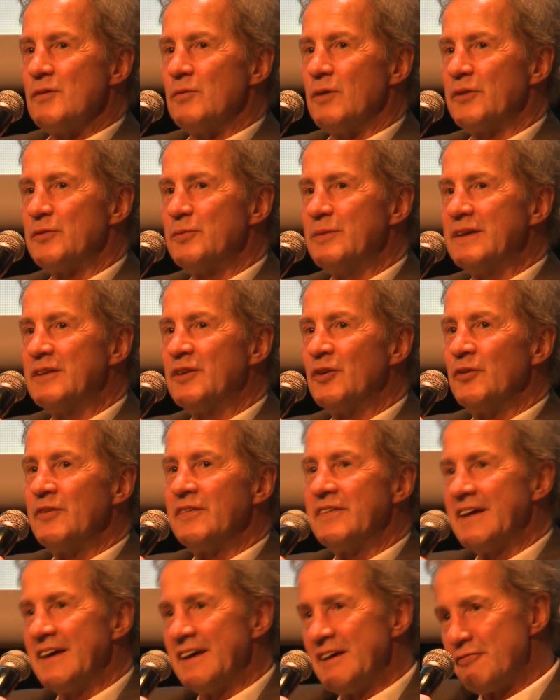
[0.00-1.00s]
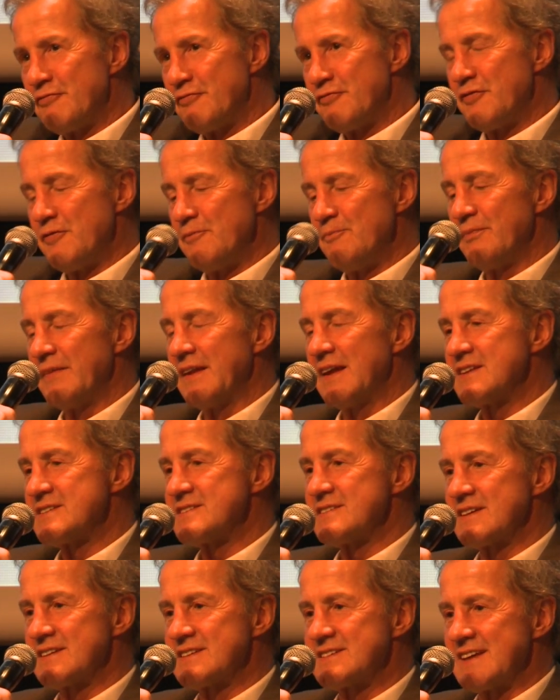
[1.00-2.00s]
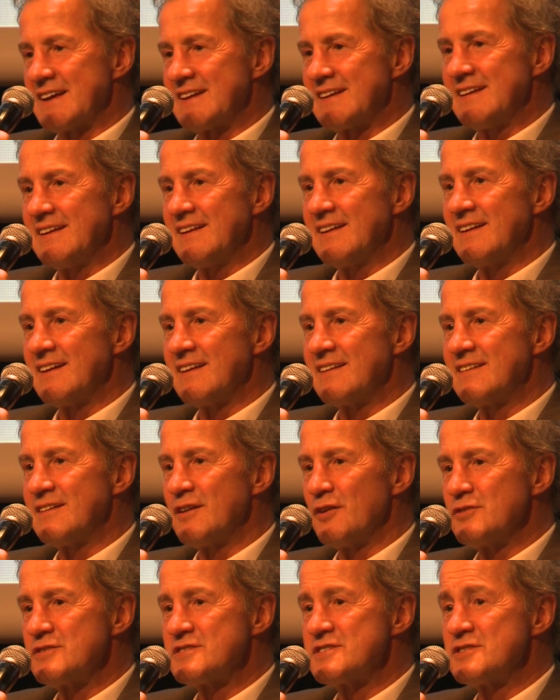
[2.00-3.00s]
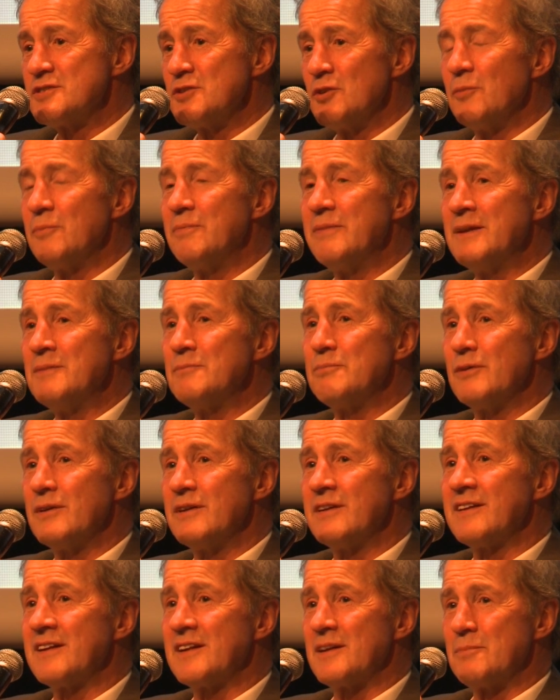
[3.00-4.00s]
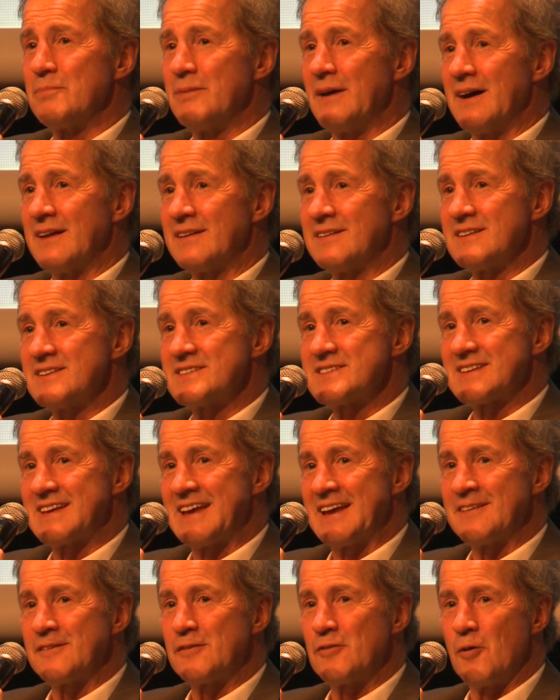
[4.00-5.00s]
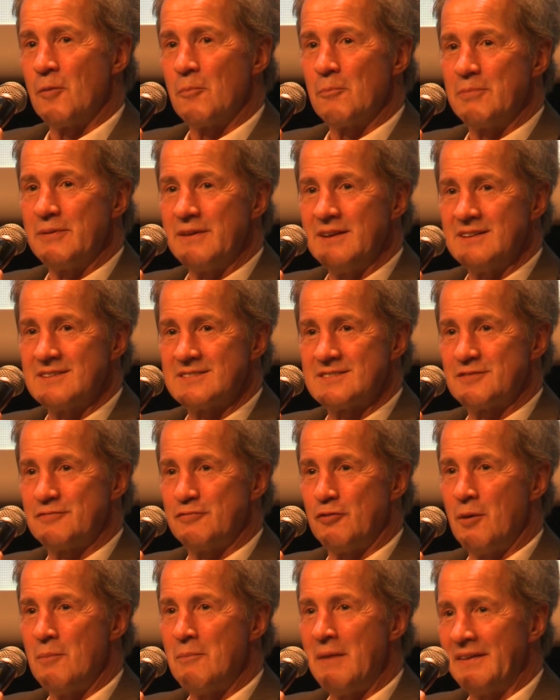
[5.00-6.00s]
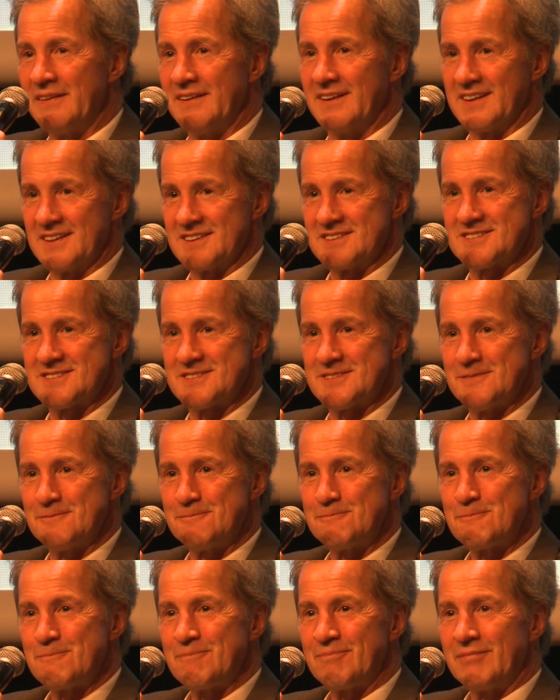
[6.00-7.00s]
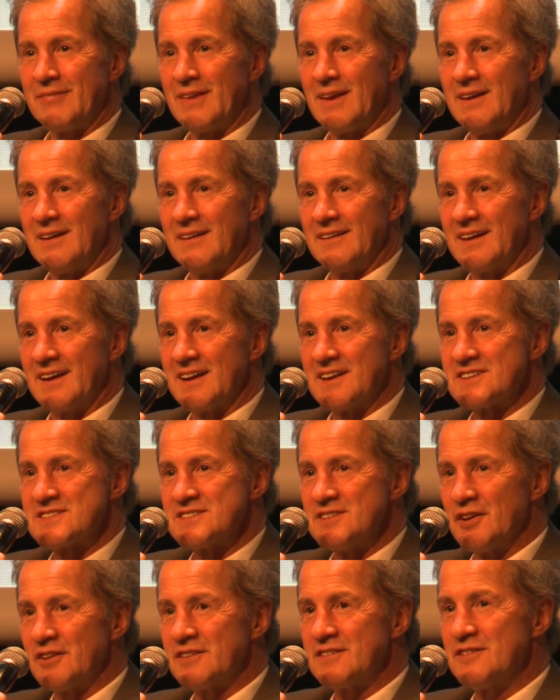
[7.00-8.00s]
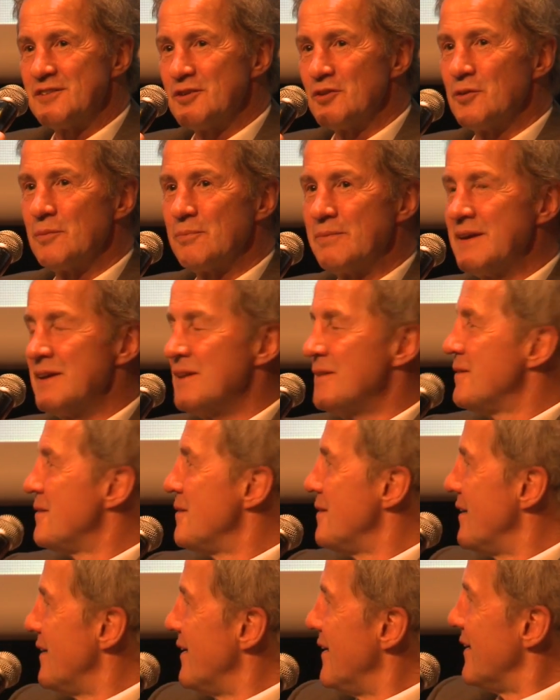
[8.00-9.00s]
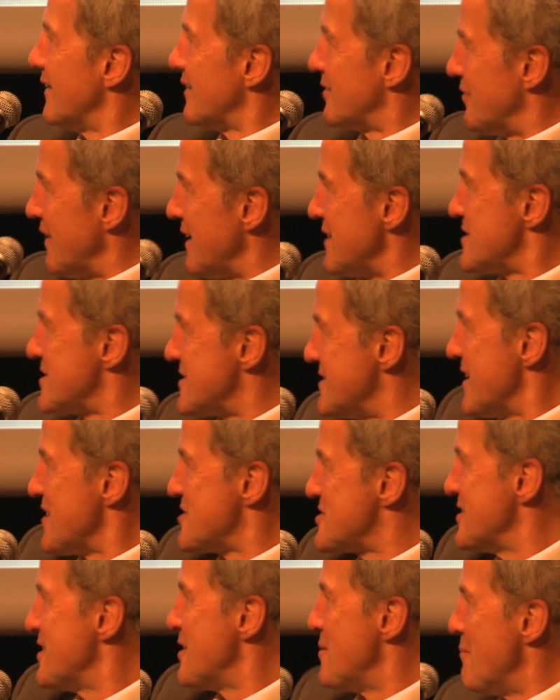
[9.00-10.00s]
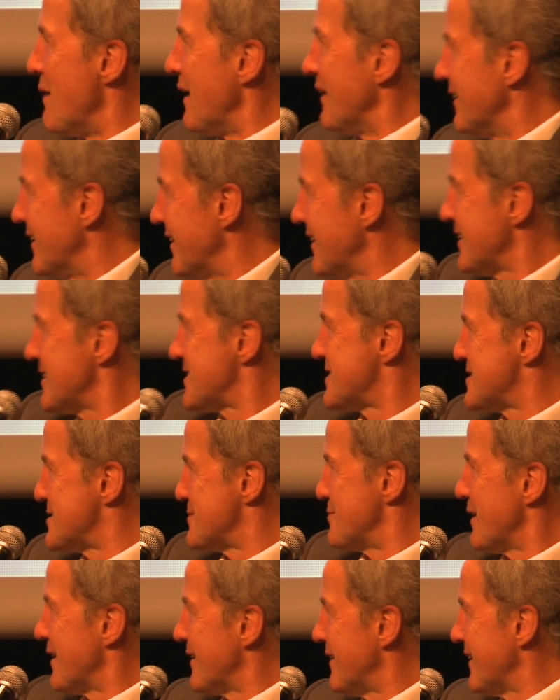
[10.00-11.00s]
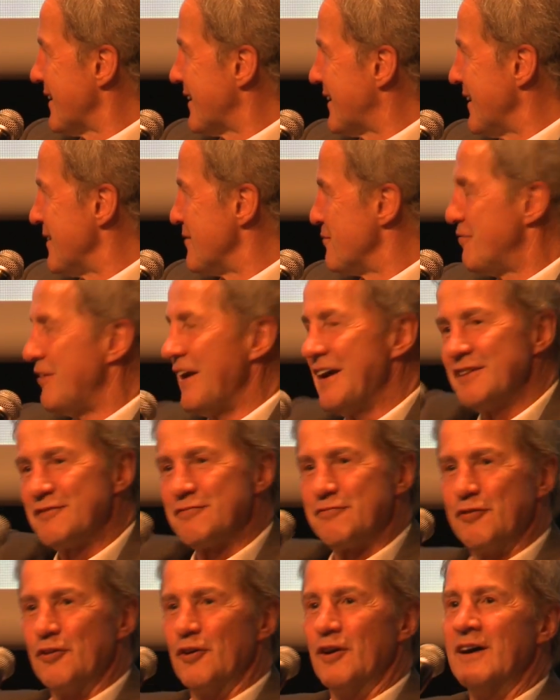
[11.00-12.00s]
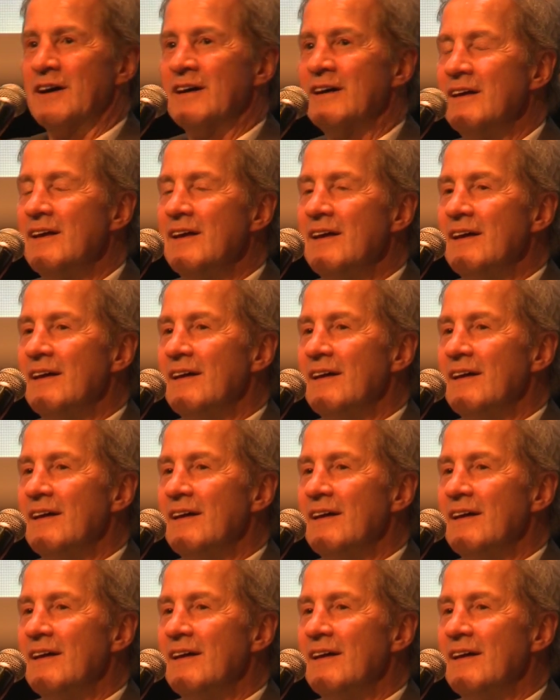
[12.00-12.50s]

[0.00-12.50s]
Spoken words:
What we don't have is exactly that those European political parties can compete for mandates. There is not European transnational mandates where they can fight for.